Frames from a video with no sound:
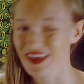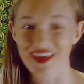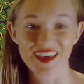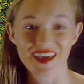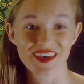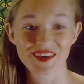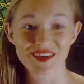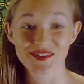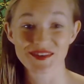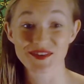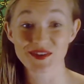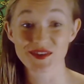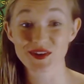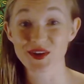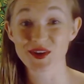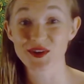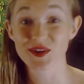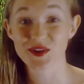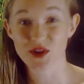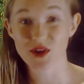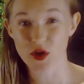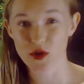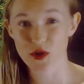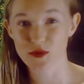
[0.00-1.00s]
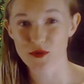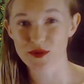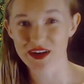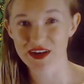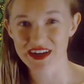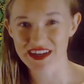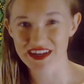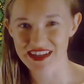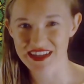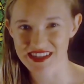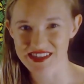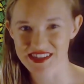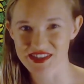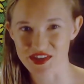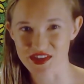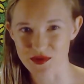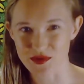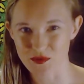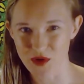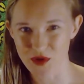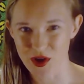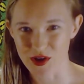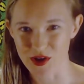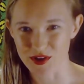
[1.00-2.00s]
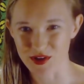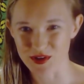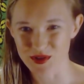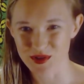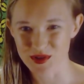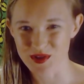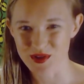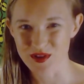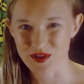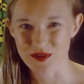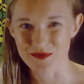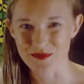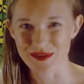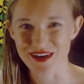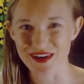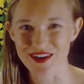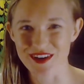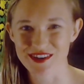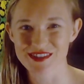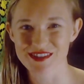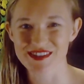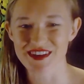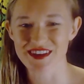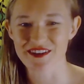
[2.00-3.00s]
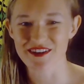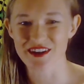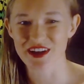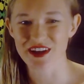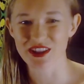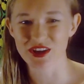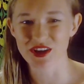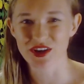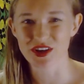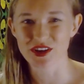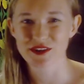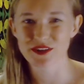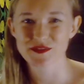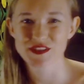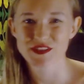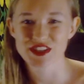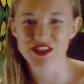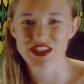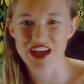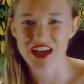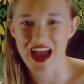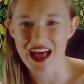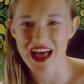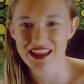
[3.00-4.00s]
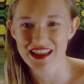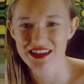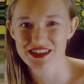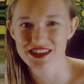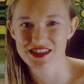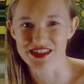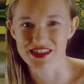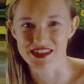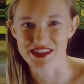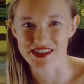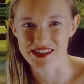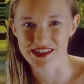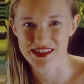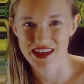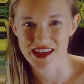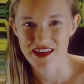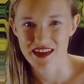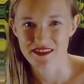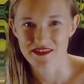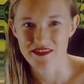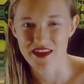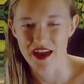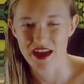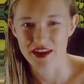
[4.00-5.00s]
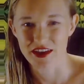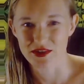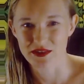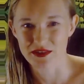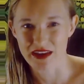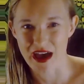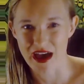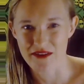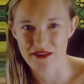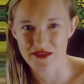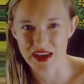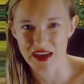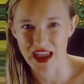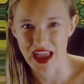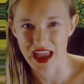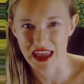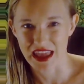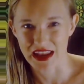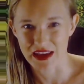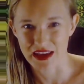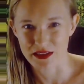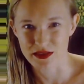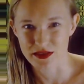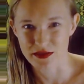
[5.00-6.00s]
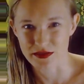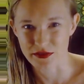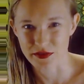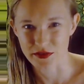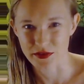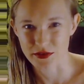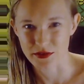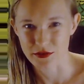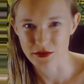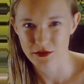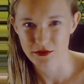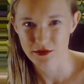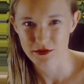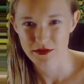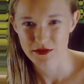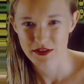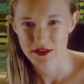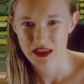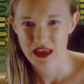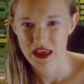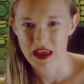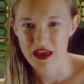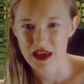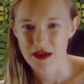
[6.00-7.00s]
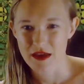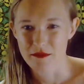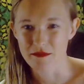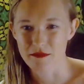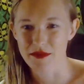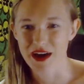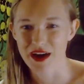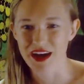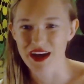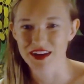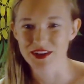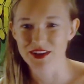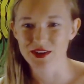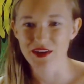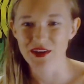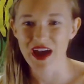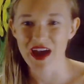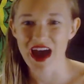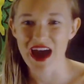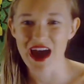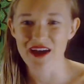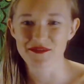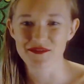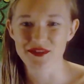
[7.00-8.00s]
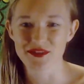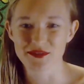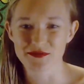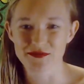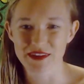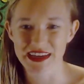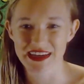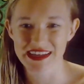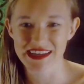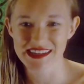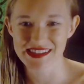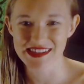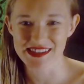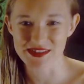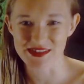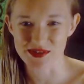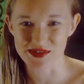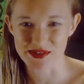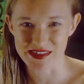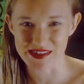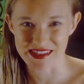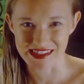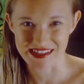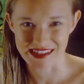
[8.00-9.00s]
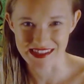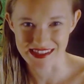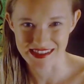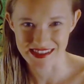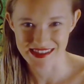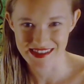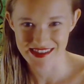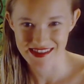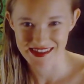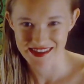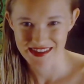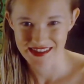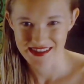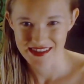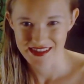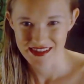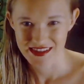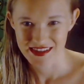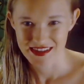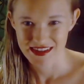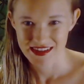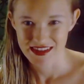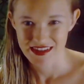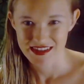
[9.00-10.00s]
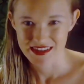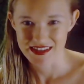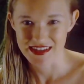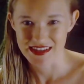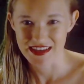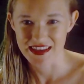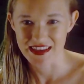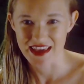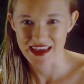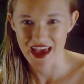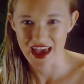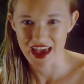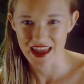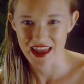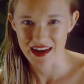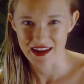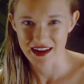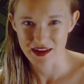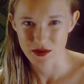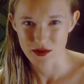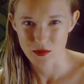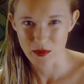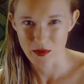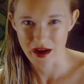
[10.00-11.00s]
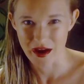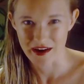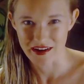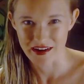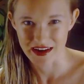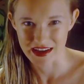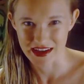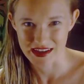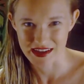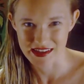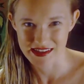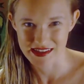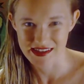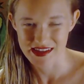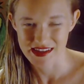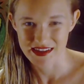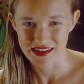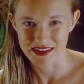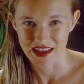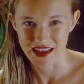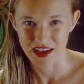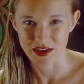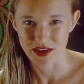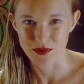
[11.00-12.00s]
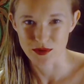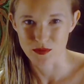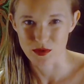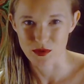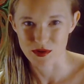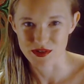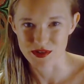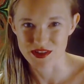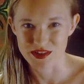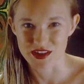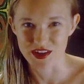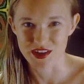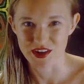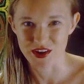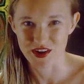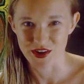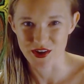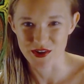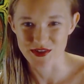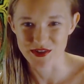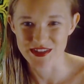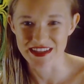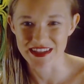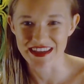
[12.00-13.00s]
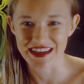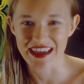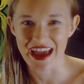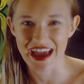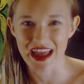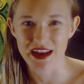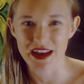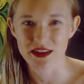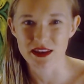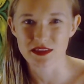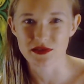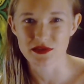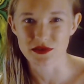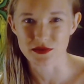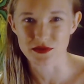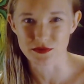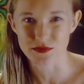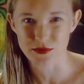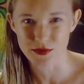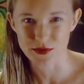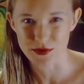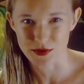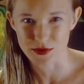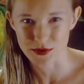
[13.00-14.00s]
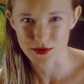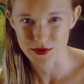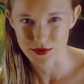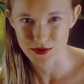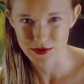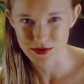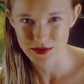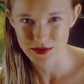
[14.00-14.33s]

You don't know what it is you want because there are a lot of challenges that you're navigating through. But you have the resources to get where it is that you want to go, to get through